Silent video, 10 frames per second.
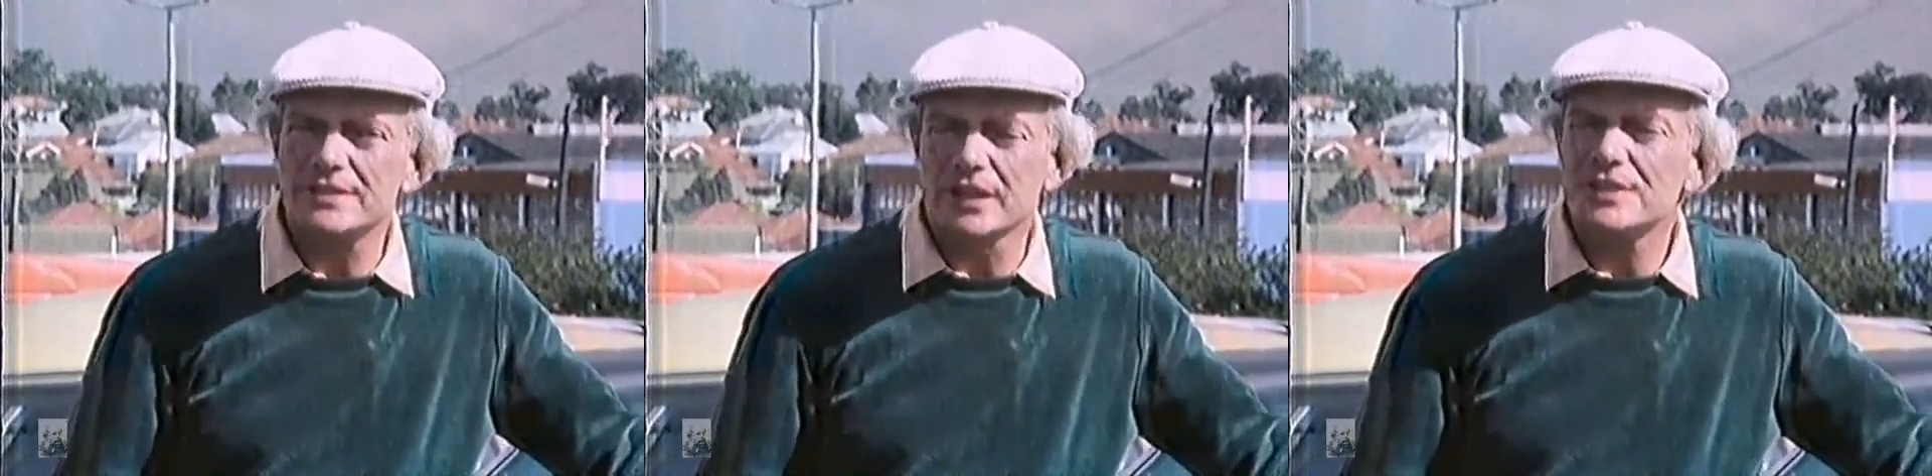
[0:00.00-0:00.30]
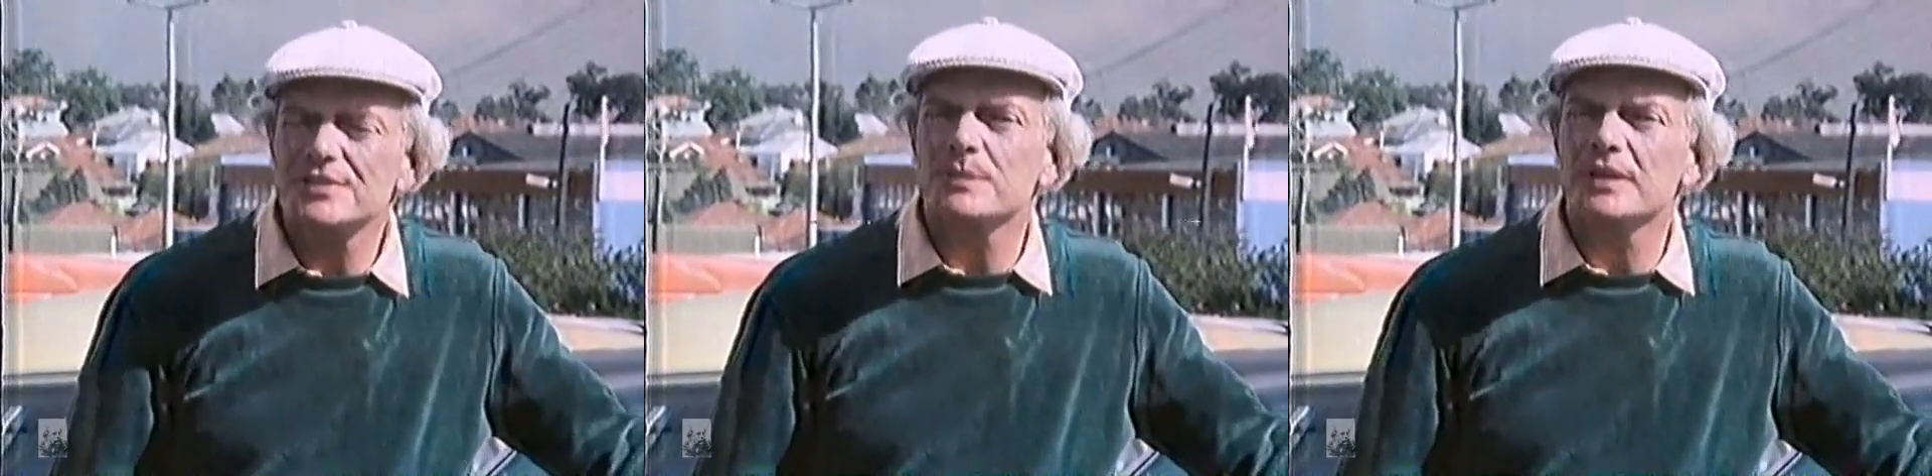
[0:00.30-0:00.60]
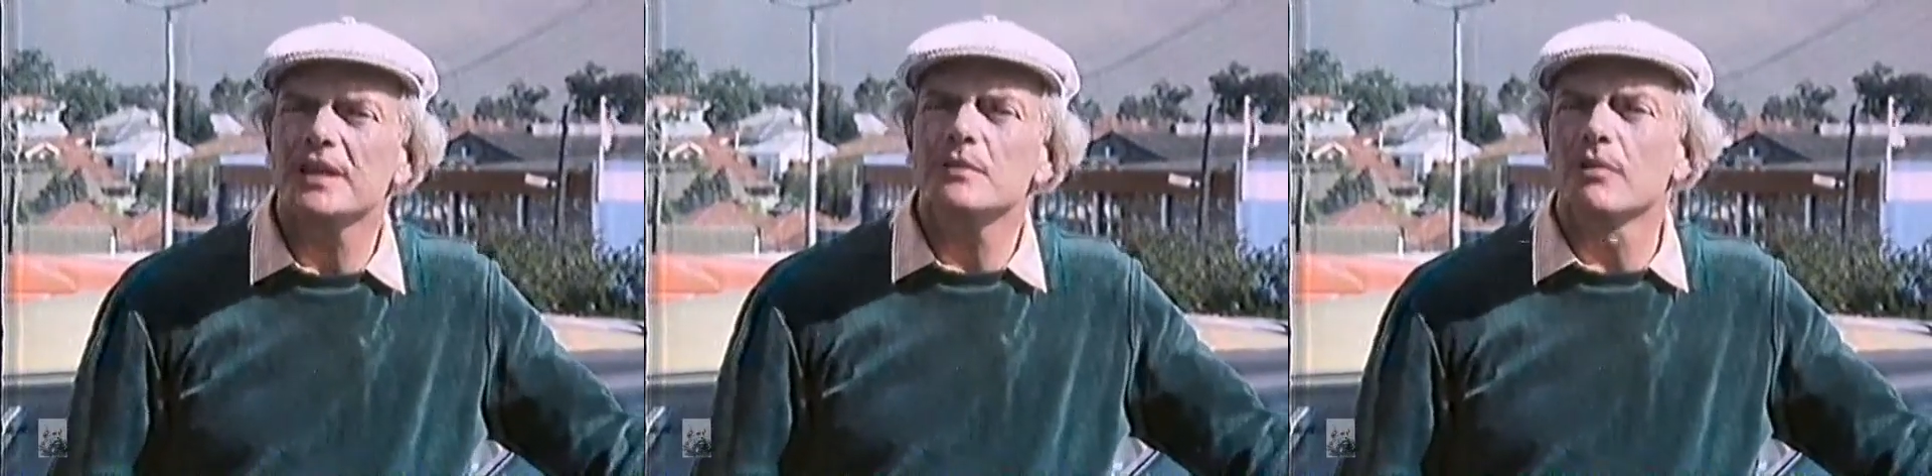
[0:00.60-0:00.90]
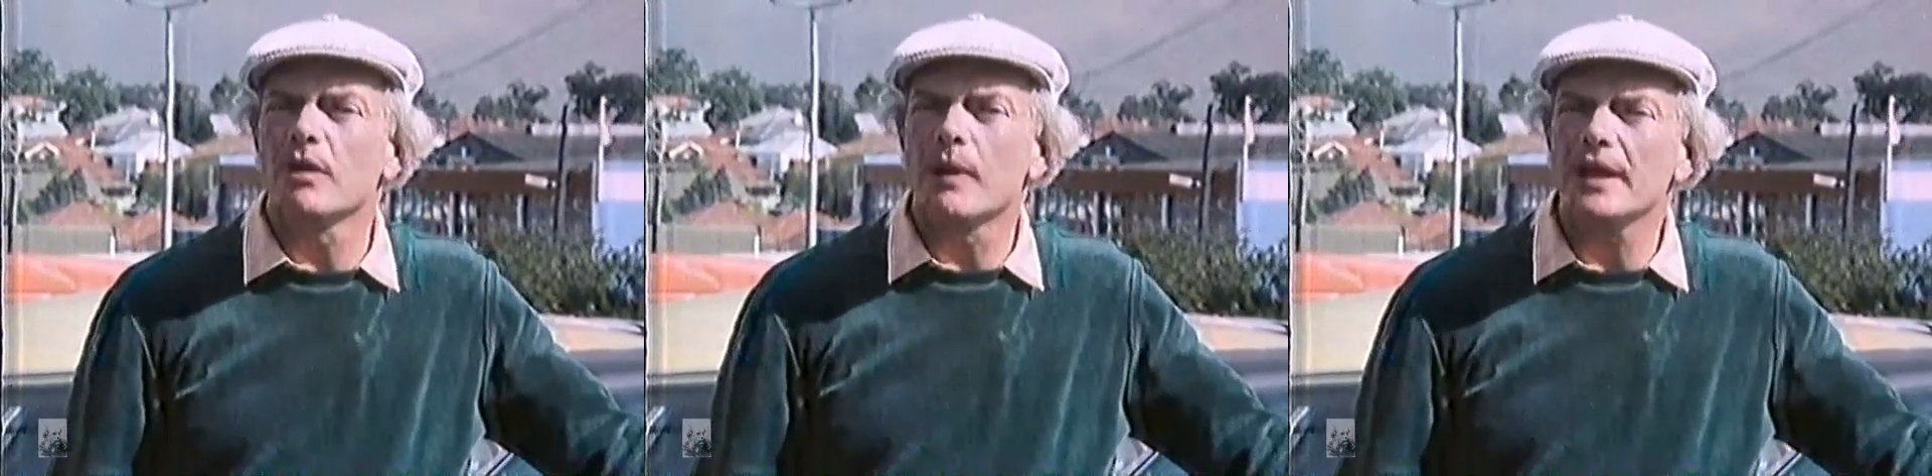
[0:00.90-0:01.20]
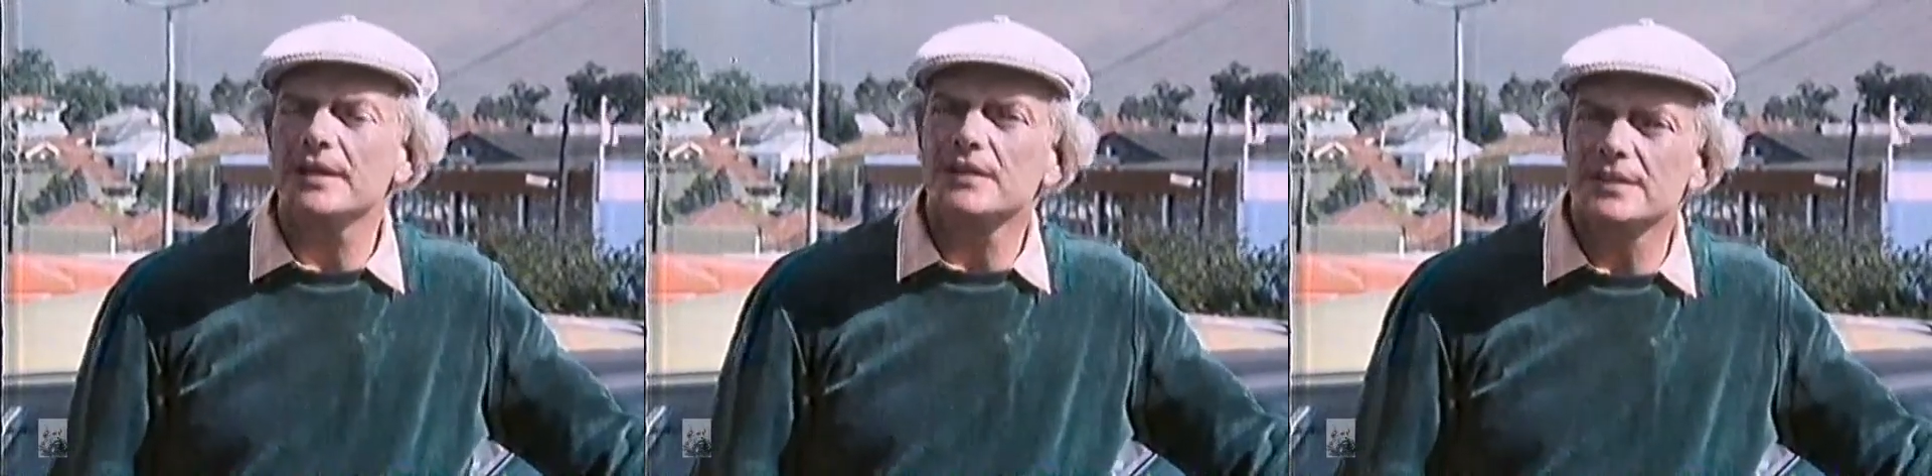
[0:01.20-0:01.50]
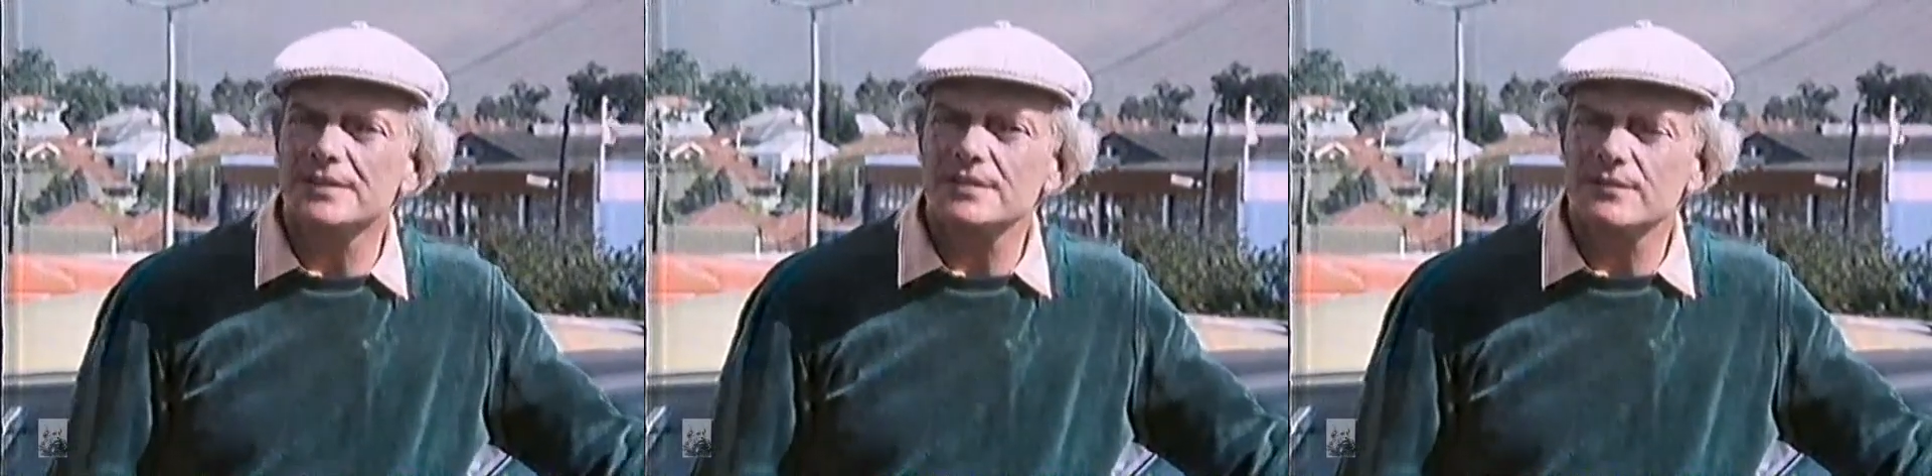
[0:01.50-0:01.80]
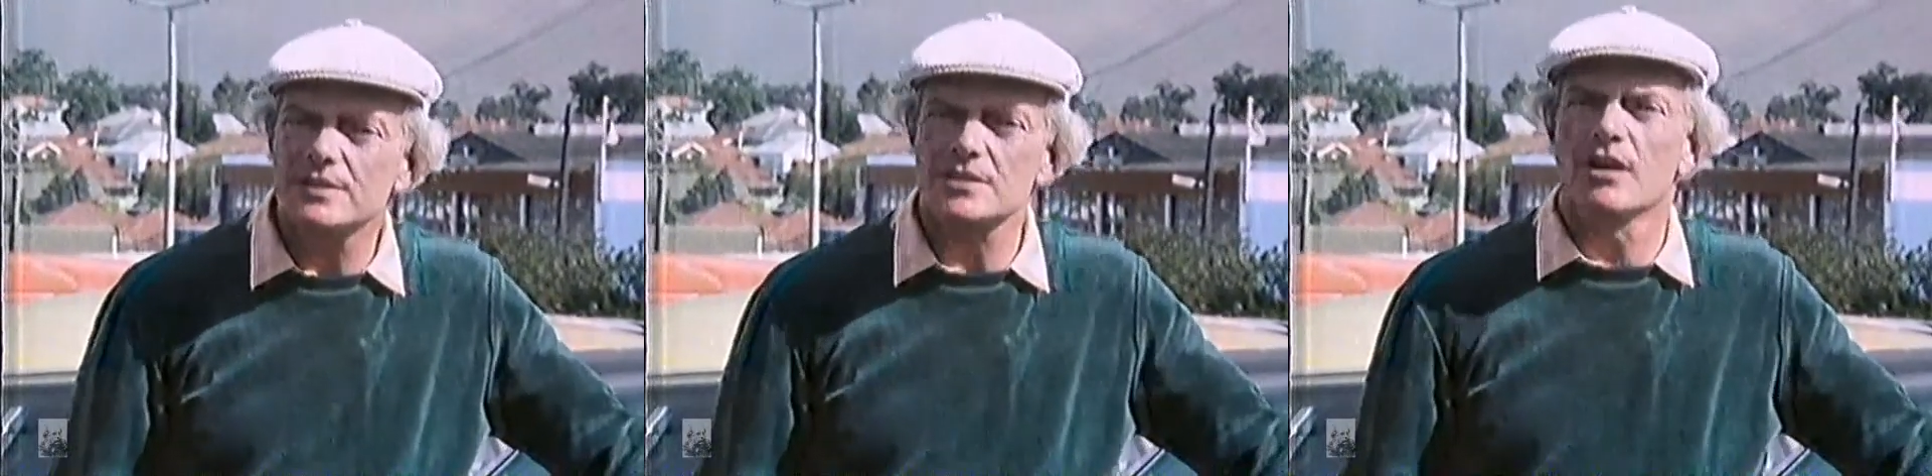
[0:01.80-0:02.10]
so let's begin by making a list of
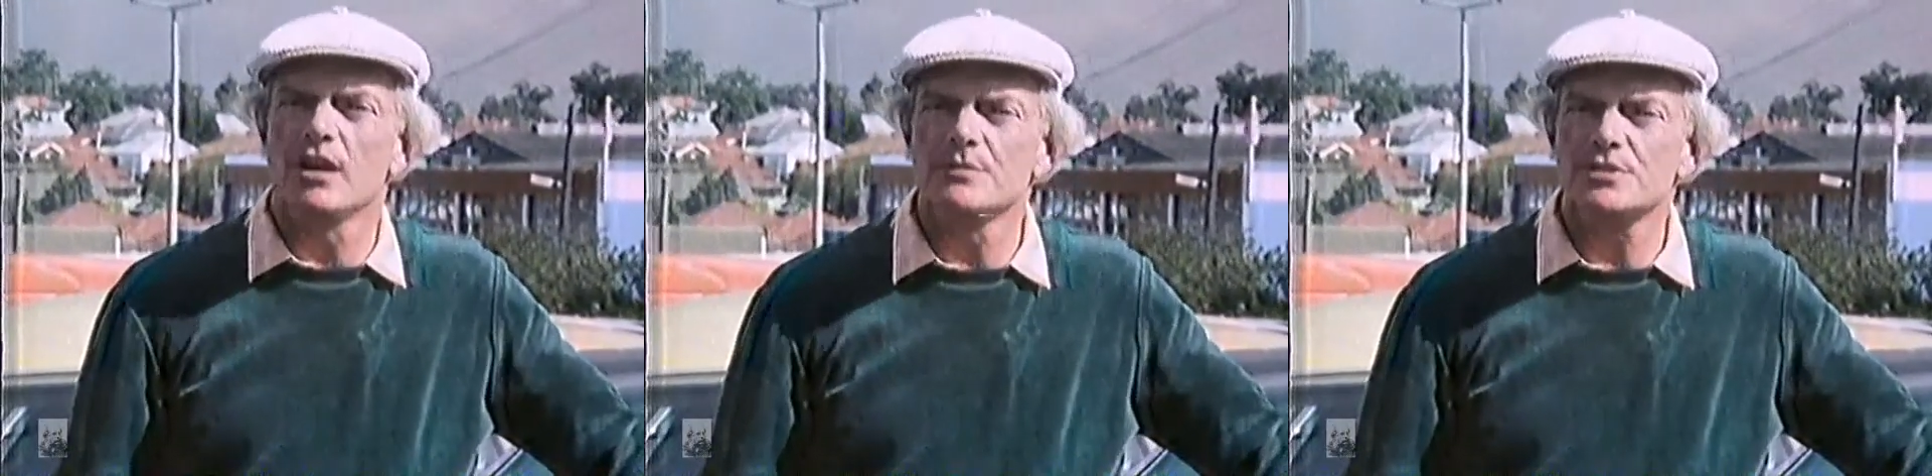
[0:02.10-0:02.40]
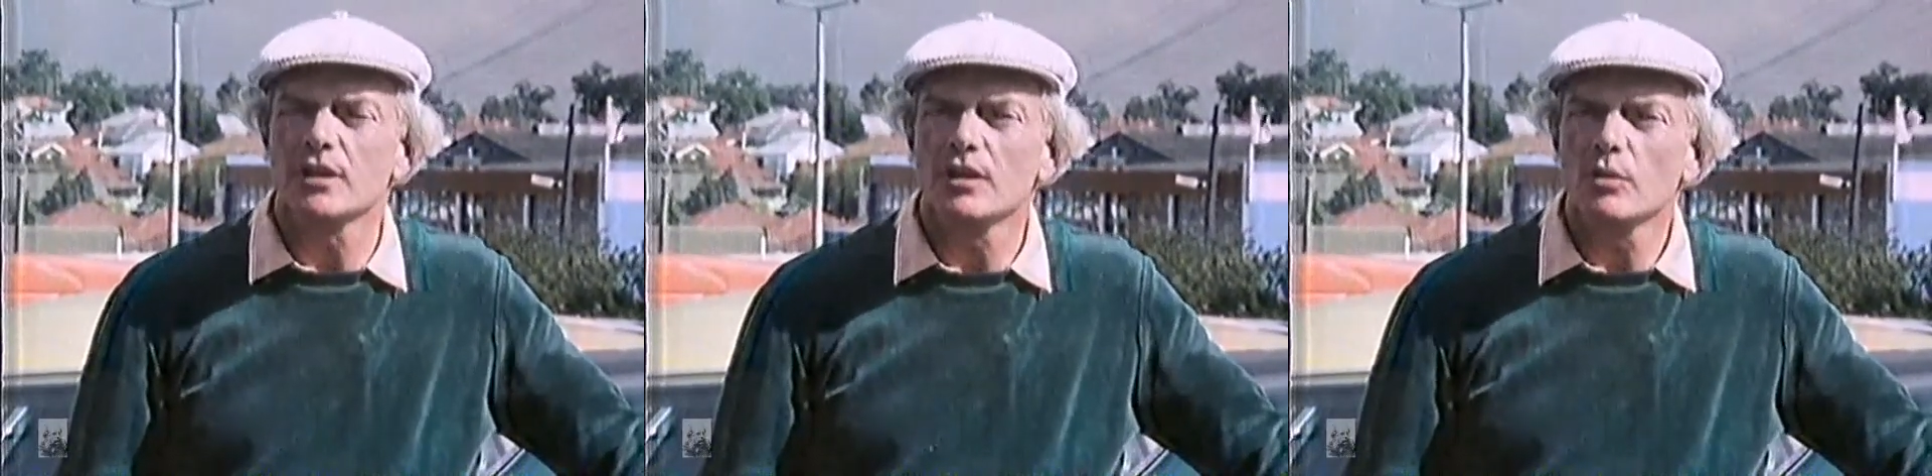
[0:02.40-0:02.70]
the times